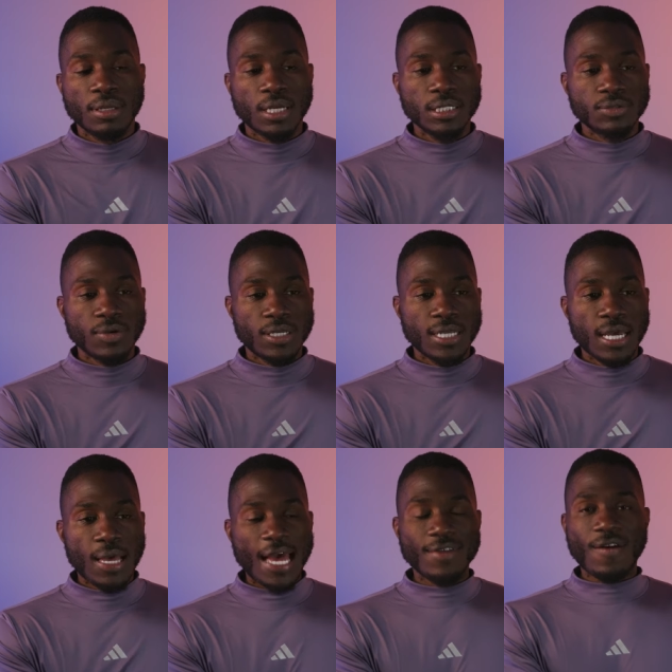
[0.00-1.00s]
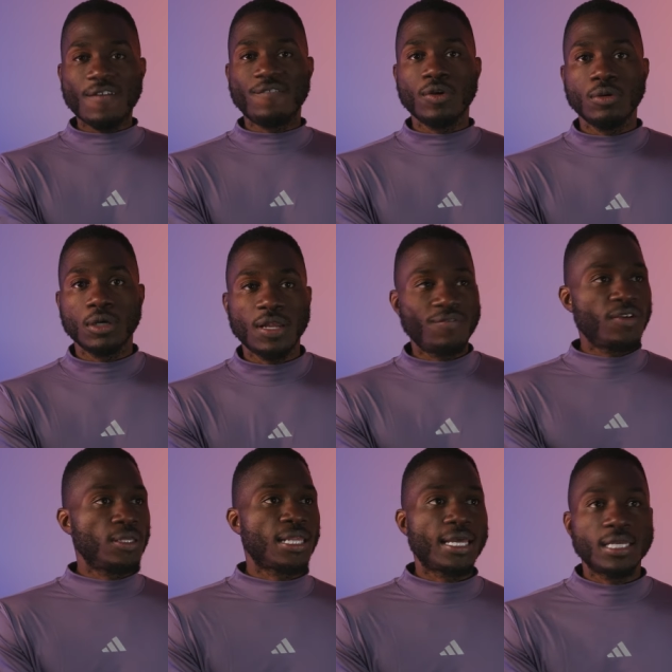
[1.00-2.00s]
Because right now I, I feel good. I
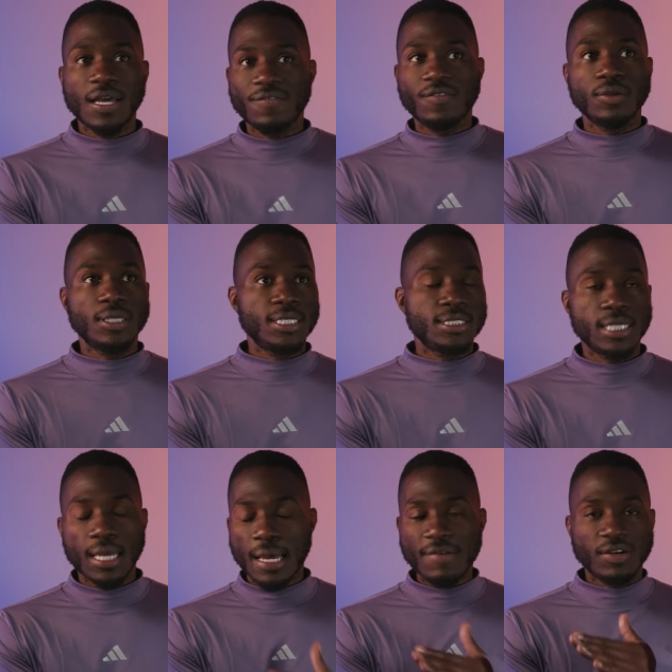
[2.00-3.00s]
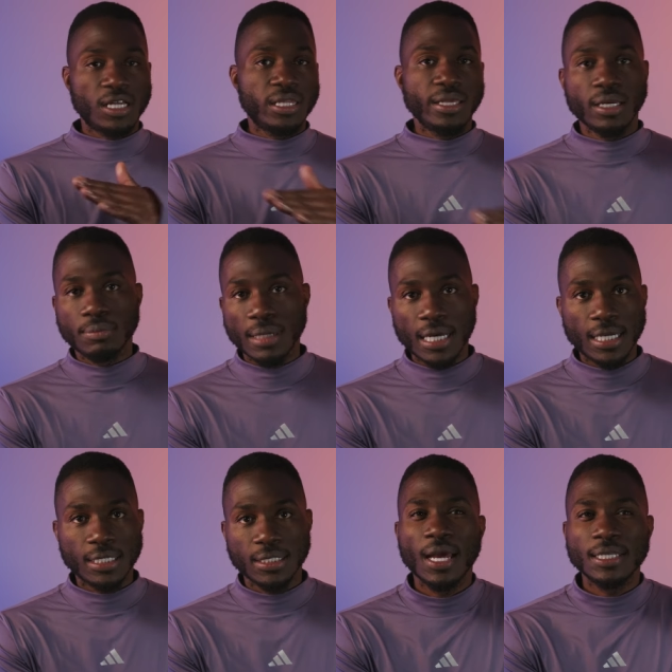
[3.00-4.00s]
feel light. I feel easy. I have a clear
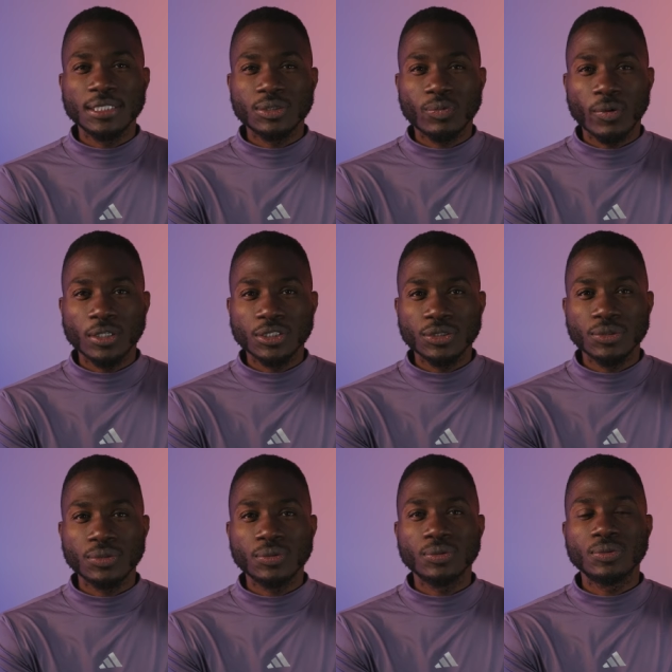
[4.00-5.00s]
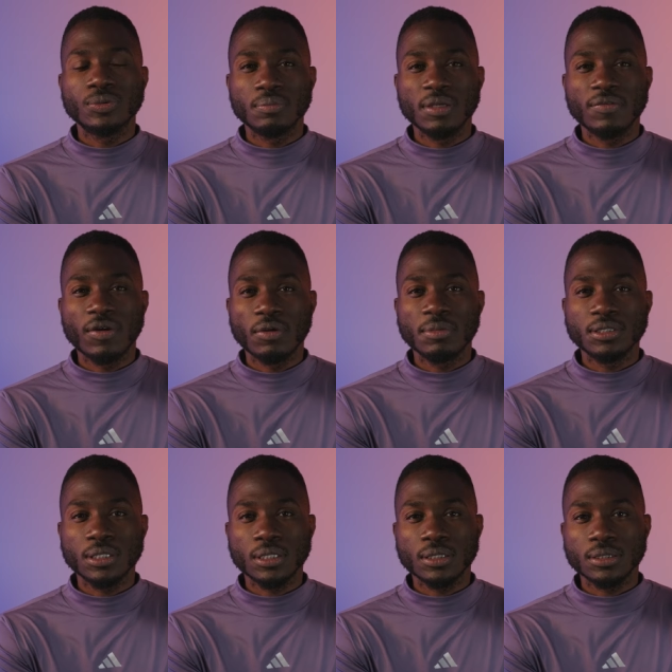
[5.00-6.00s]
mind. I just want to be very
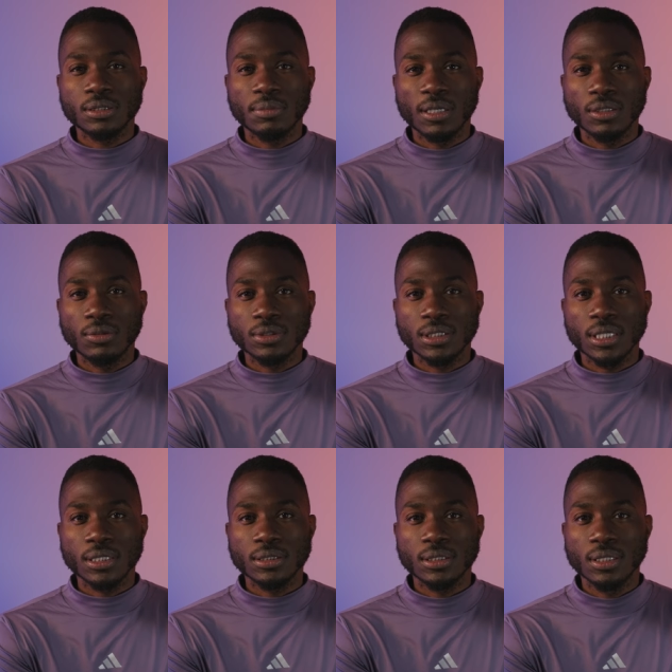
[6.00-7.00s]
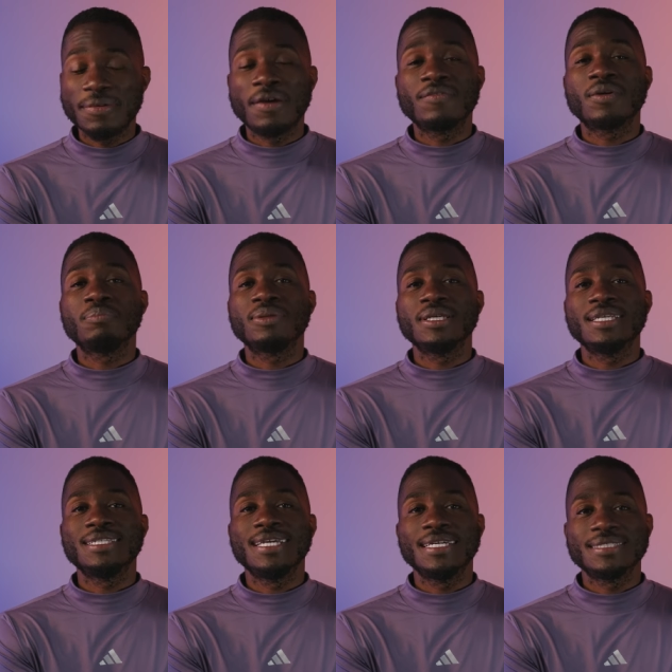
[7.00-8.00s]
meticulous about those things. I've
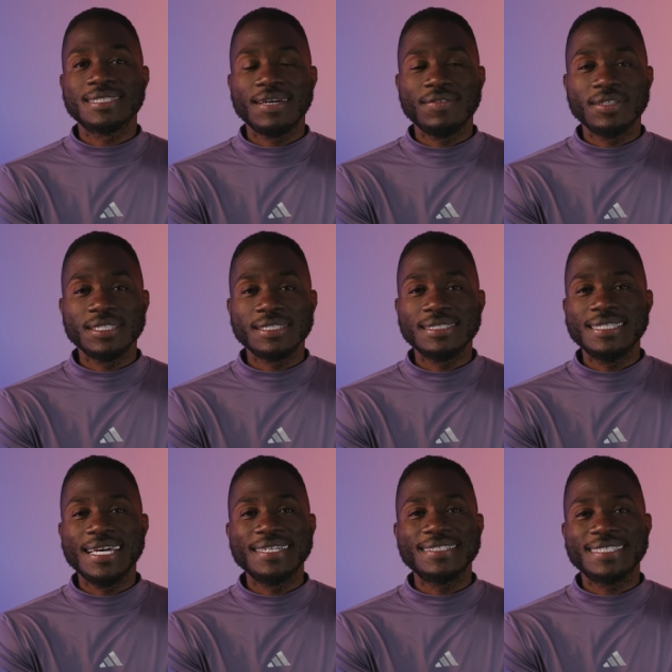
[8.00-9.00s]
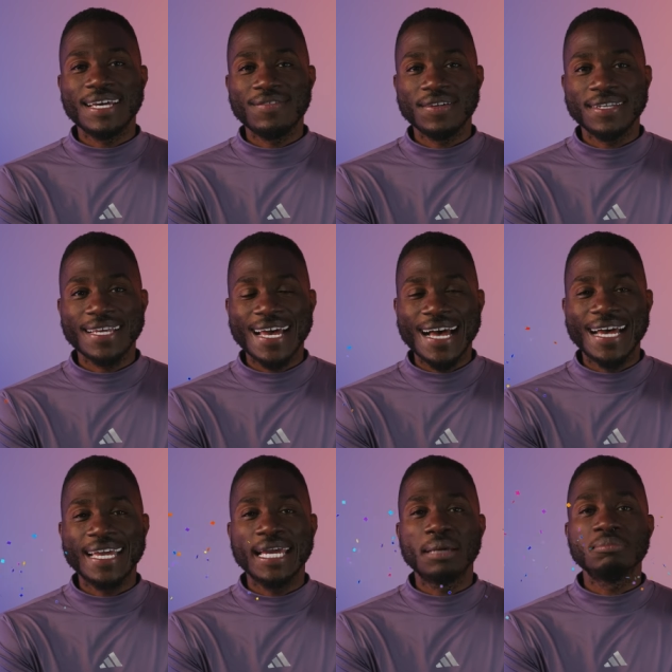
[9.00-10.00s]
completed day seven. This is day seven. I
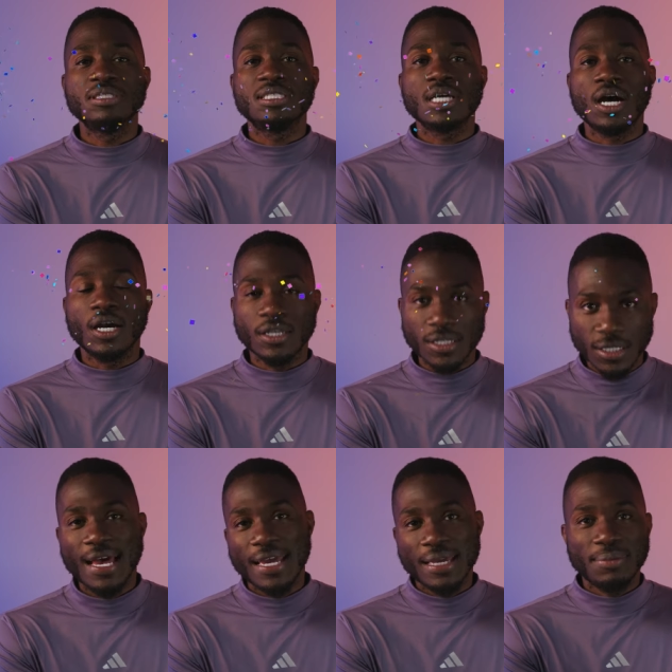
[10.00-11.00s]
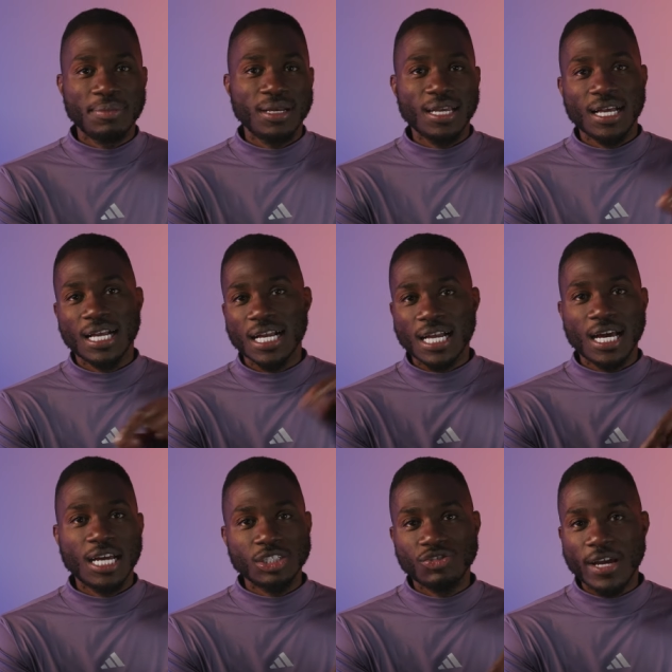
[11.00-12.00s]
am done. I am
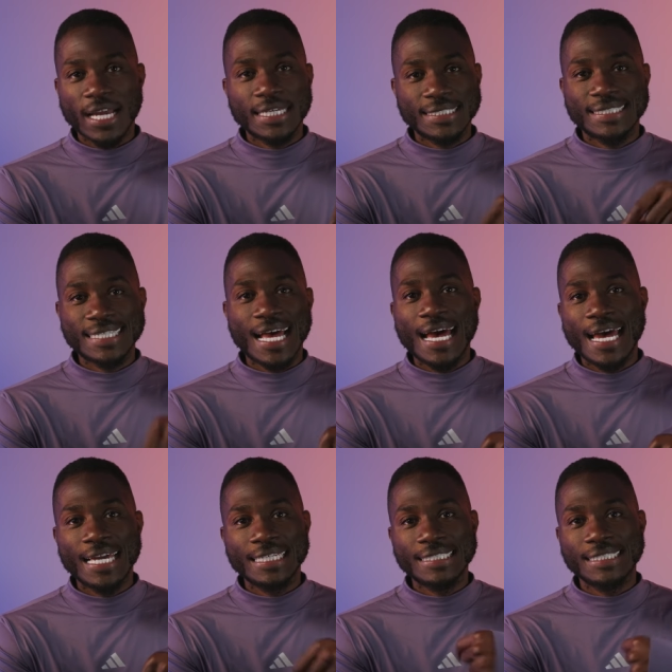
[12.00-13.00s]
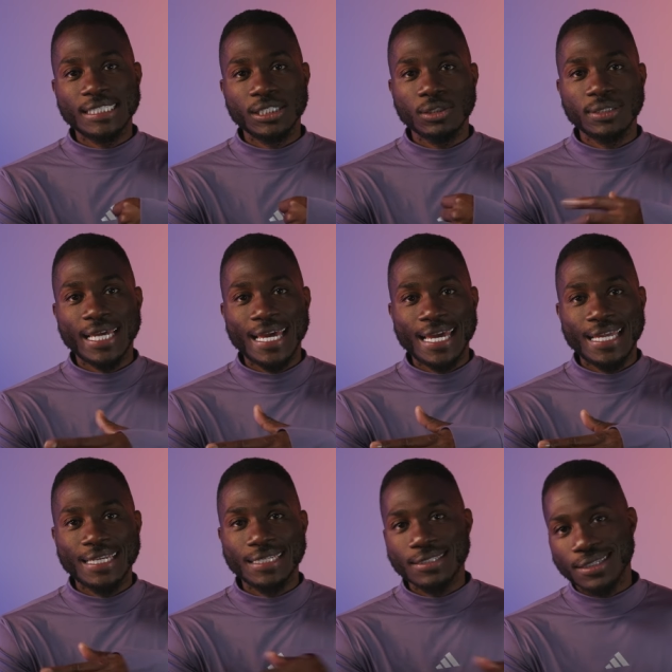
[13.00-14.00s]
Contract is signed, sealed,
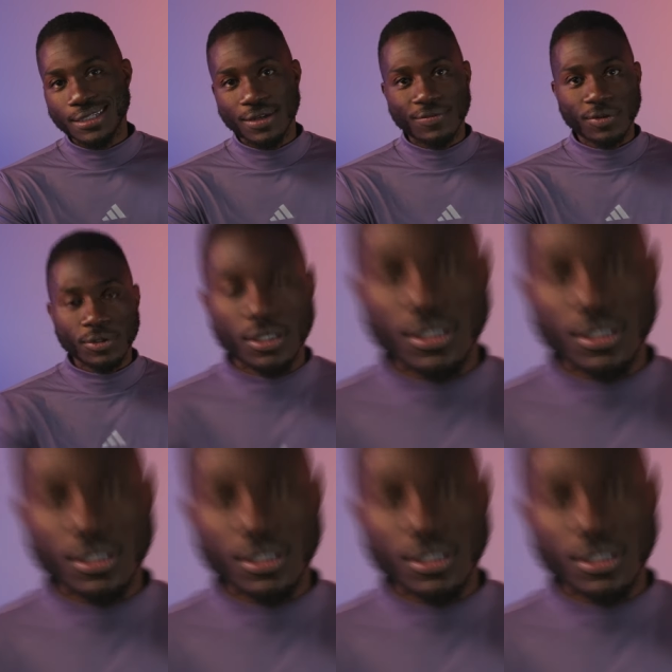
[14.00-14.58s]
and delivered.